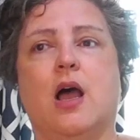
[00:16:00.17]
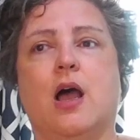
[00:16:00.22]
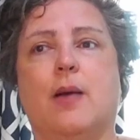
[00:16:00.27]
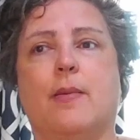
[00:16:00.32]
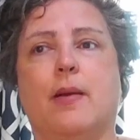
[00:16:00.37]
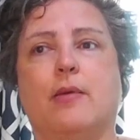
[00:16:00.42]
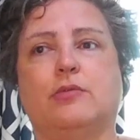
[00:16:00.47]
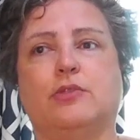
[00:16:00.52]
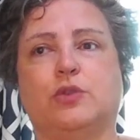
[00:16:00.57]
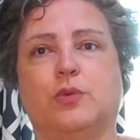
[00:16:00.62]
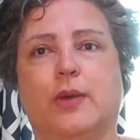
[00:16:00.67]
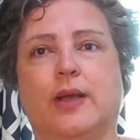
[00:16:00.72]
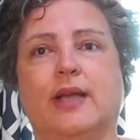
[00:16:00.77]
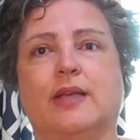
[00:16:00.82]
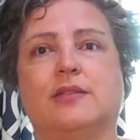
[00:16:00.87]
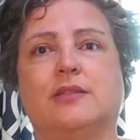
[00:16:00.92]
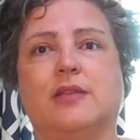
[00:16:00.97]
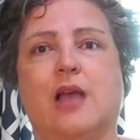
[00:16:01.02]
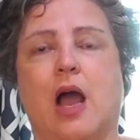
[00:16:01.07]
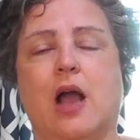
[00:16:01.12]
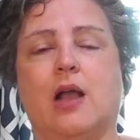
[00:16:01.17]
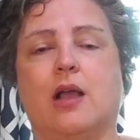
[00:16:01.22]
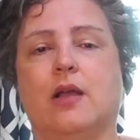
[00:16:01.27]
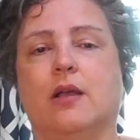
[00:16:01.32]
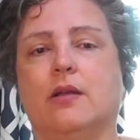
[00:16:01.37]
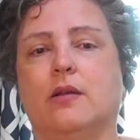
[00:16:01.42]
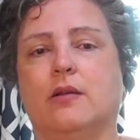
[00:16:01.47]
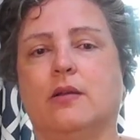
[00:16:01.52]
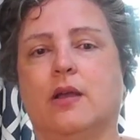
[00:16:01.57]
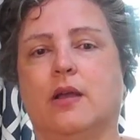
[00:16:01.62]
Um, I was doing a sock
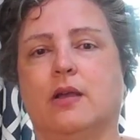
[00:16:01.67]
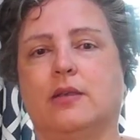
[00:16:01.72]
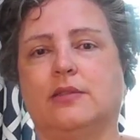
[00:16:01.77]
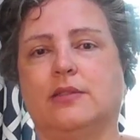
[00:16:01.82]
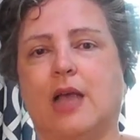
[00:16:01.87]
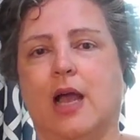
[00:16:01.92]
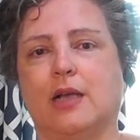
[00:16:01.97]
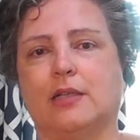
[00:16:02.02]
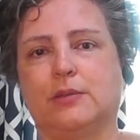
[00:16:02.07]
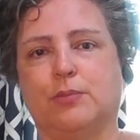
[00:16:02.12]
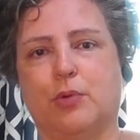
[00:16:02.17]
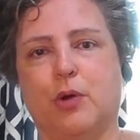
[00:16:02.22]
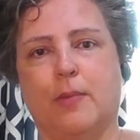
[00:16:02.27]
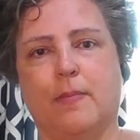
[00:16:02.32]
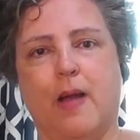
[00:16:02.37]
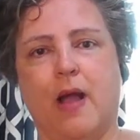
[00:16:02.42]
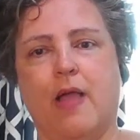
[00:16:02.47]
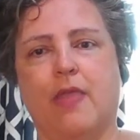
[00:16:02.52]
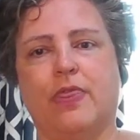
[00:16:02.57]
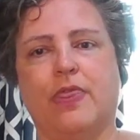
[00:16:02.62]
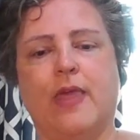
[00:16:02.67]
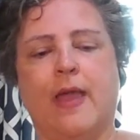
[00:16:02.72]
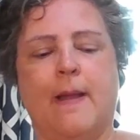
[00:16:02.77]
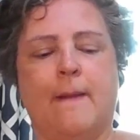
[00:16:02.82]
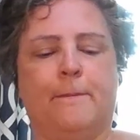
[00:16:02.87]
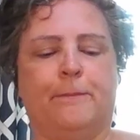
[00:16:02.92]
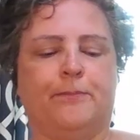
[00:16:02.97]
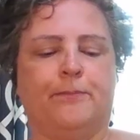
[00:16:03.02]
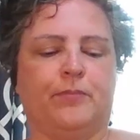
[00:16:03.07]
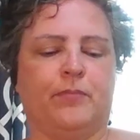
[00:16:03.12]
uh, socks per month,
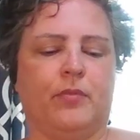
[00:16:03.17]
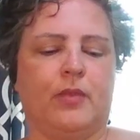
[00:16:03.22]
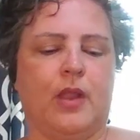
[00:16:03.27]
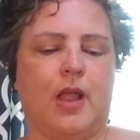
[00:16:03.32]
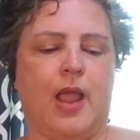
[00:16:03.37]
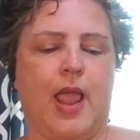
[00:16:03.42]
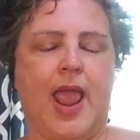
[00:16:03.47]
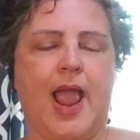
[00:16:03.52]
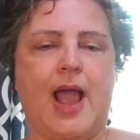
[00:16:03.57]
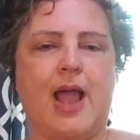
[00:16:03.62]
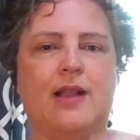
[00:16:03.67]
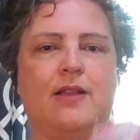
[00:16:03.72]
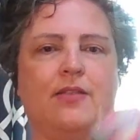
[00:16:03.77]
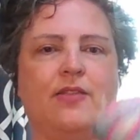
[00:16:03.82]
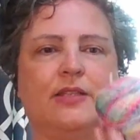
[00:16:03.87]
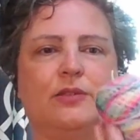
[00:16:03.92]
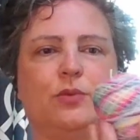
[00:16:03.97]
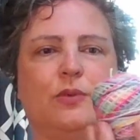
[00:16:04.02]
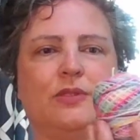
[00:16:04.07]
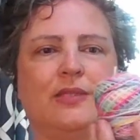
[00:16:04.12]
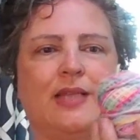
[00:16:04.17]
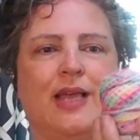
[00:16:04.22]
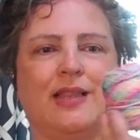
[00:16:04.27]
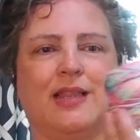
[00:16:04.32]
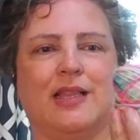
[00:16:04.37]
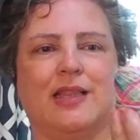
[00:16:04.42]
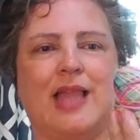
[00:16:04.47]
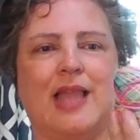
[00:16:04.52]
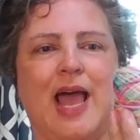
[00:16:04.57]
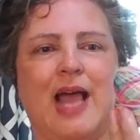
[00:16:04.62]
and this was
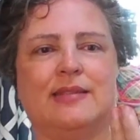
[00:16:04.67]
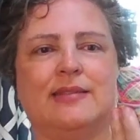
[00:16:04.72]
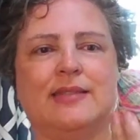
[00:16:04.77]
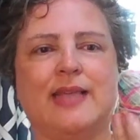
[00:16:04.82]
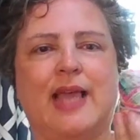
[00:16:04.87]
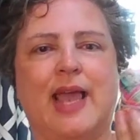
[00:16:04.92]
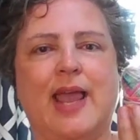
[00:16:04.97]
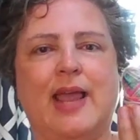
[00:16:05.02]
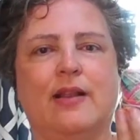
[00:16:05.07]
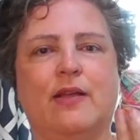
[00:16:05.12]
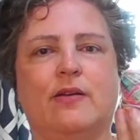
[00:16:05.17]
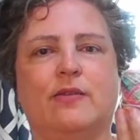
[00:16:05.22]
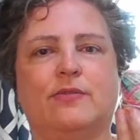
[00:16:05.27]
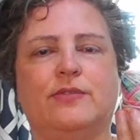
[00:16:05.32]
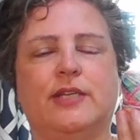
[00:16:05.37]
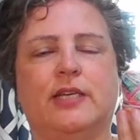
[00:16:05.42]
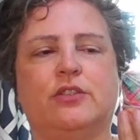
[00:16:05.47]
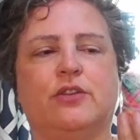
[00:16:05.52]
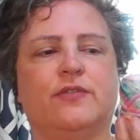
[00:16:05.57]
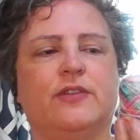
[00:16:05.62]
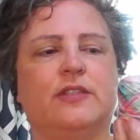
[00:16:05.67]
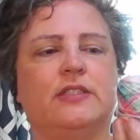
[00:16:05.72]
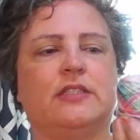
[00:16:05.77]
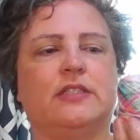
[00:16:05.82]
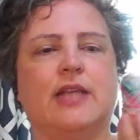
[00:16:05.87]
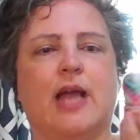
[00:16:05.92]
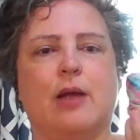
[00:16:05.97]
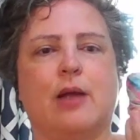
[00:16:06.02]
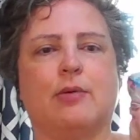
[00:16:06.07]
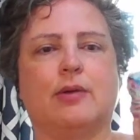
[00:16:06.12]
like the last skein of Desert
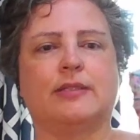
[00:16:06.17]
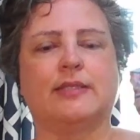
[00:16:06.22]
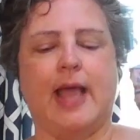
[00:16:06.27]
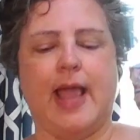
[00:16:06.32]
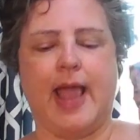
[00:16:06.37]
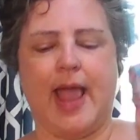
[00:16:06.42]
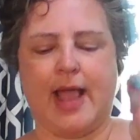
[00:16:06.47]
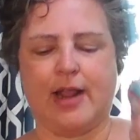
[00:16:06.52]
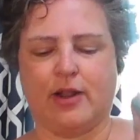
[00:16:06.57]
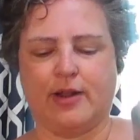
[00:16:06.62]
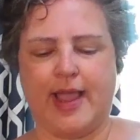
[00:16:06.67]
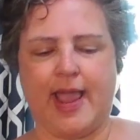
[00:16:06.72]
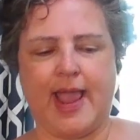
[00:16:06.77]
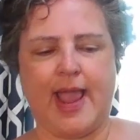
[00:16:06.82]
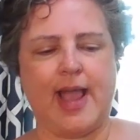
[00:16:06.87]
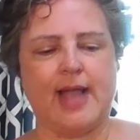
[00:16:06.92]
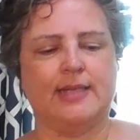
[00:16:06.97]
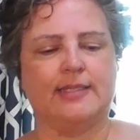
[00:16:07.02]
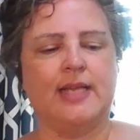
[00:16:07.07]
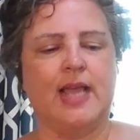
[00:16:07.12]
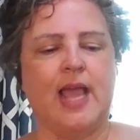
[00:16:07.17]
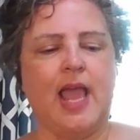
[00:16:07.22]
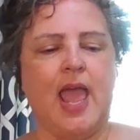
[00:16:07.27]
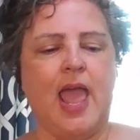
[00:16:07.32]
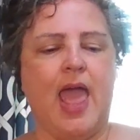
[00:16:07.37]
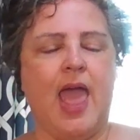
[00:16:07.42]
Vista Dyeworks I had on hand.